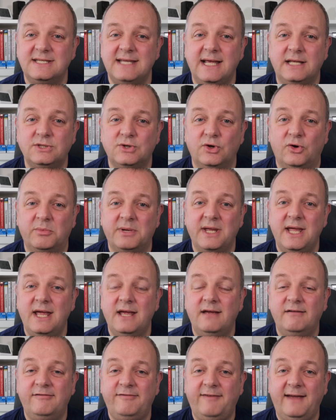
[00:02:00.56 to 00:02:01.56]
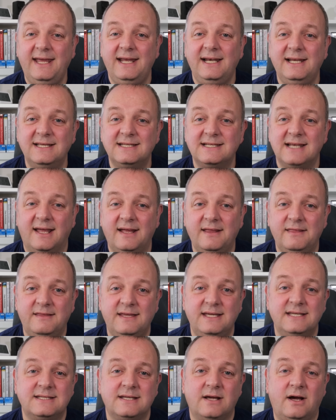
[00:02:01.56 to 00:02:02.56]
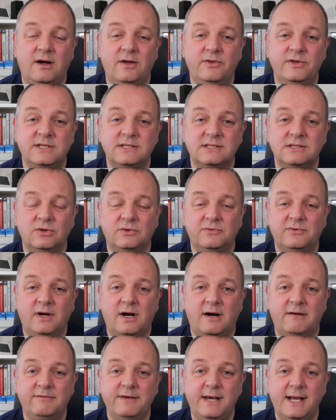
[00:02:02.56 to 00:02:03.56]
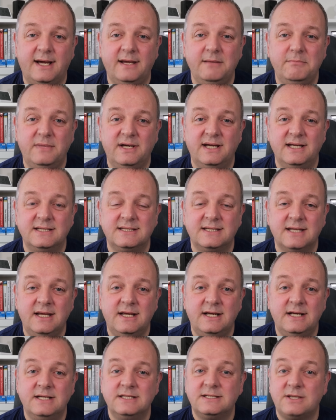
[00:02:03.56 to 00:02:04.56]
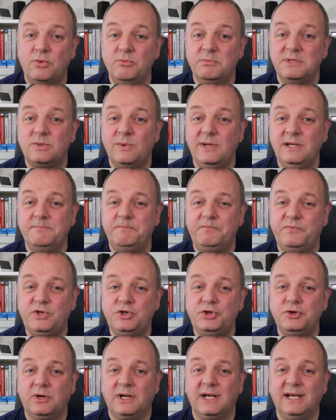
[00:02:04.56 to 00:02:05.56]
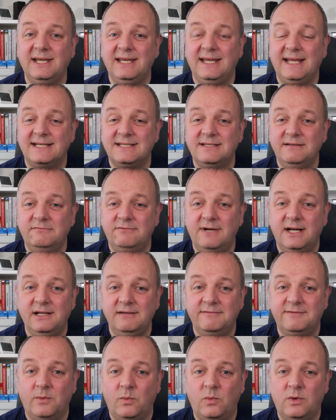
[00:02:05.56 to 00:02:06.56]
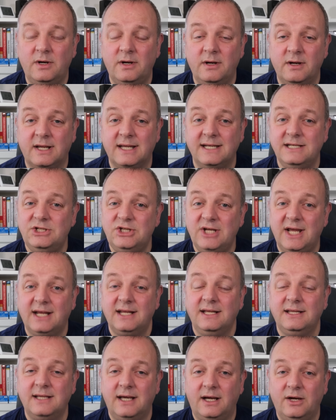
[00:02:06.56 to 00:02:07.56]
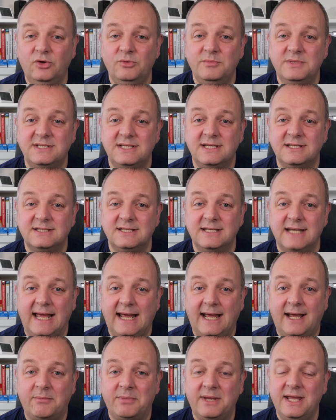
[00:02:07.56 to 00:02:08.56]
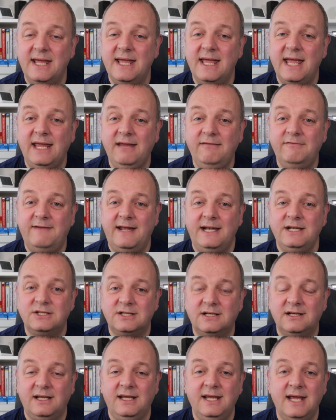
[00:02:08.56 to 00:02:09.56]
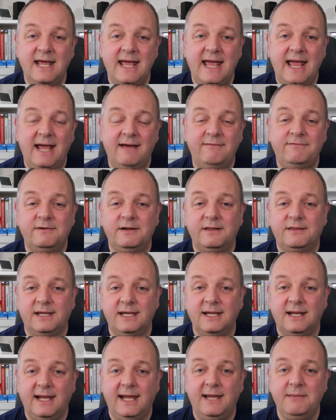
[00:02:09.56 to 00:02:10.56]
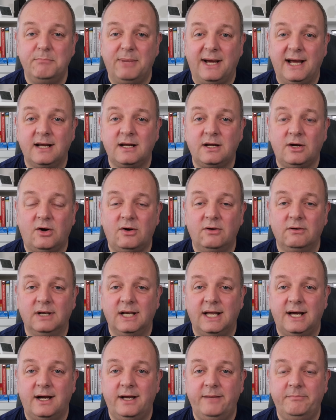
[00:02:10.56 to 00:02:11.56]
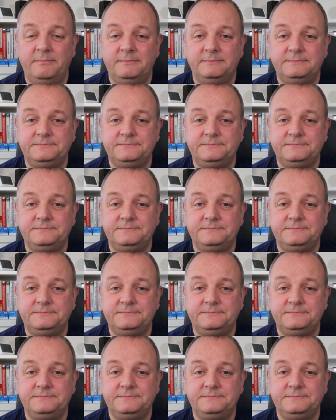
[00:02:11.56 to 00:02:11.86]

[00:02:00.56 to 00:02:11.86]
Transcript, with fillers: set up, failures like this are the stuff of nightmares. So between juggling getting ready for work and checking the Home Assistant app, eventually everything came back online.